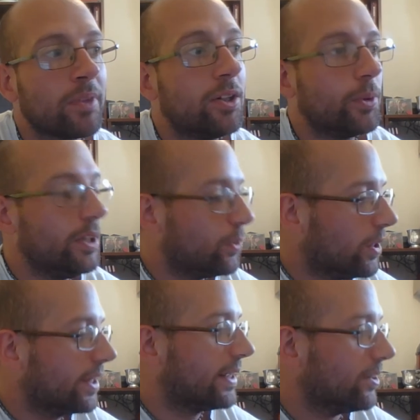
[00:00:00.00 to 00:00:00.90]
So he's
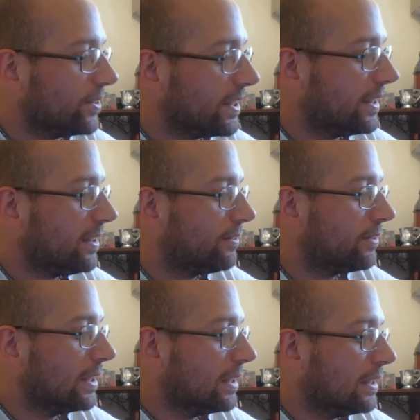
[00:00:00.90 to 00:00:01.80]
working underneath
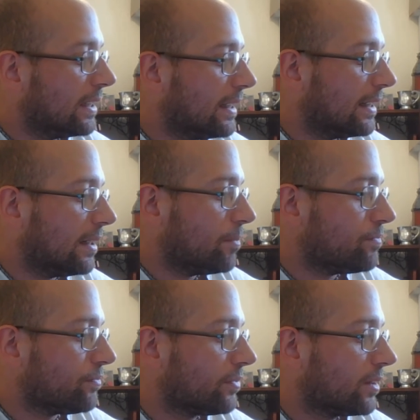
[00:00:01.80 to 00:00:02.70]
the